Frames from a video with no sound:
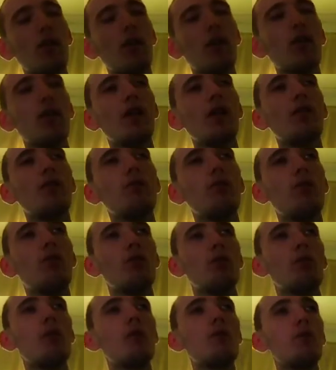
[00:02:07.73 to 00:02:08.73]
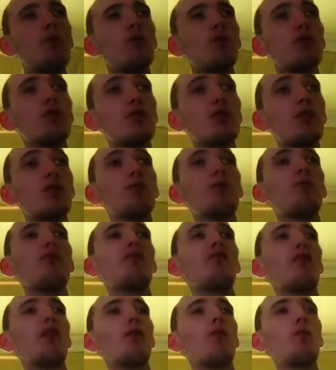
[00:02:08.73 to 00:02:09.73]
to look at it. More people still
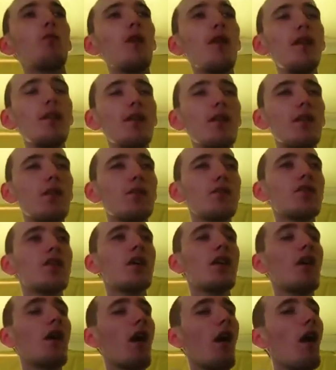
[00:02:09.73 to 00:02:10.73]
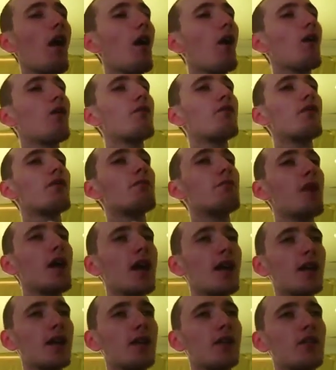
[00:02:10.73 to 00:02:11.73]
prefer Windows over
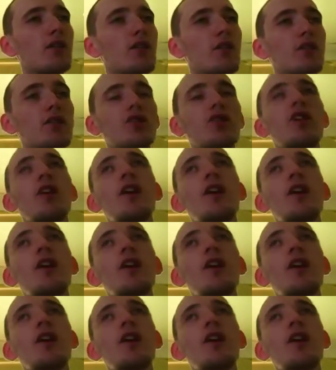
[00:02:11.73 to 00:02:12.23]
Macintosh,